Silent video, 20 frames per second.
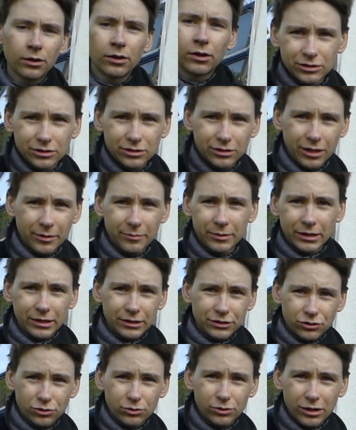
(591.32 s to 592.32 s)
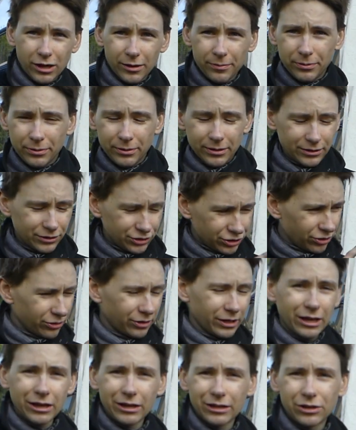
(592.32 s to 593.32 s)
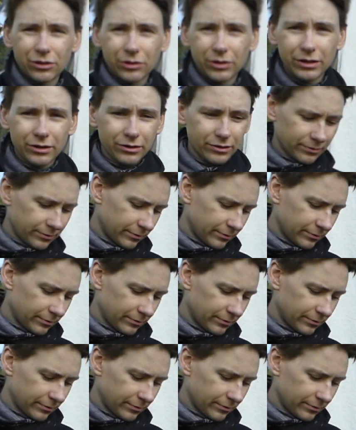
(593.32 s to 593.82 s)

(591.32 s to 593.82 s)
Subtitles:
So let me get suited up and show you how I do it here.